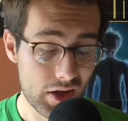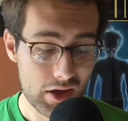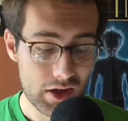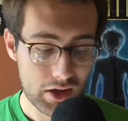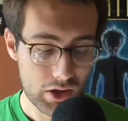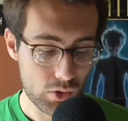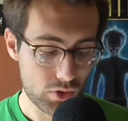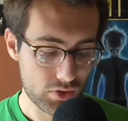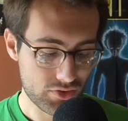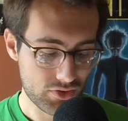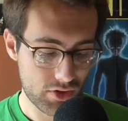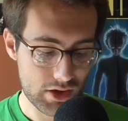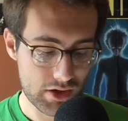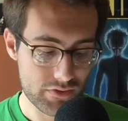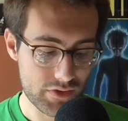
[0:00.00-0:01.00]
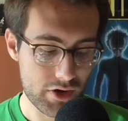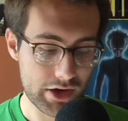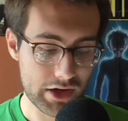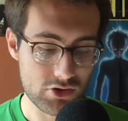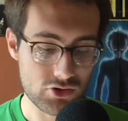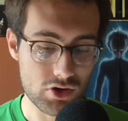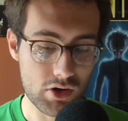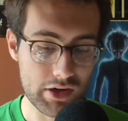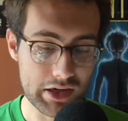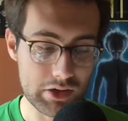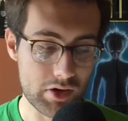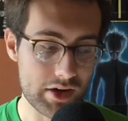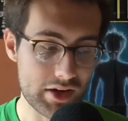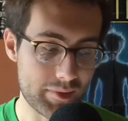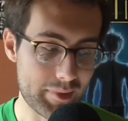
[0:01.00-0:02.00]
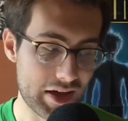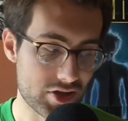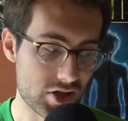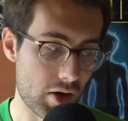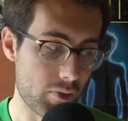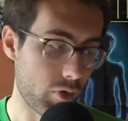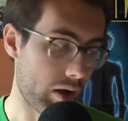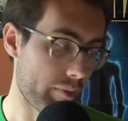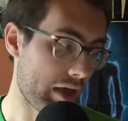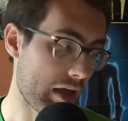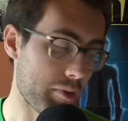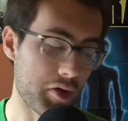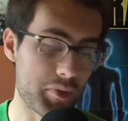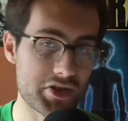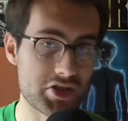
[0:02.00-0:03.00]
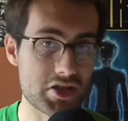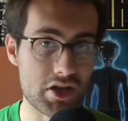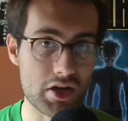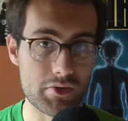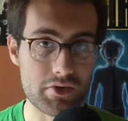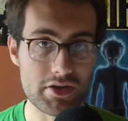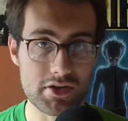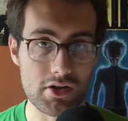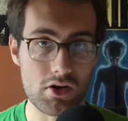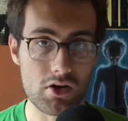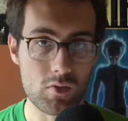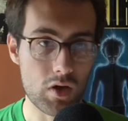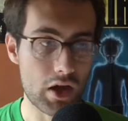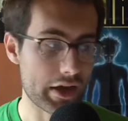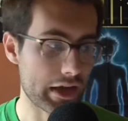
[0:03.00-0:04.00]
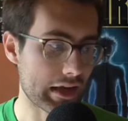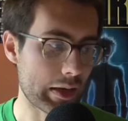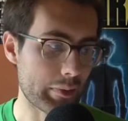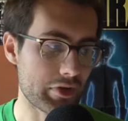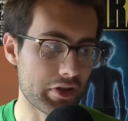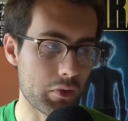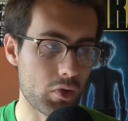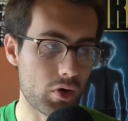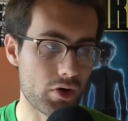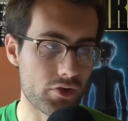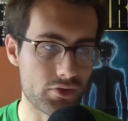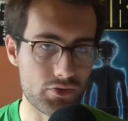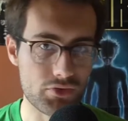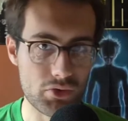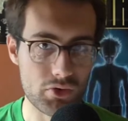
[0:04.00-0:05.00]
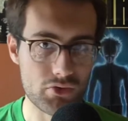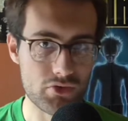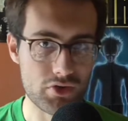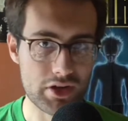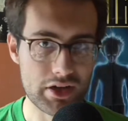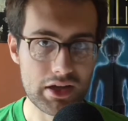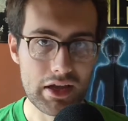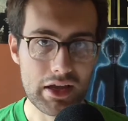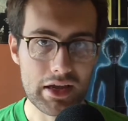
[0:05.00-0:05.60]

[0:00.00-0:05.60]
It also, in a very controlling grindy matchup where maybe we're just going to resolve like an Empty the Warrens on 2 or 3,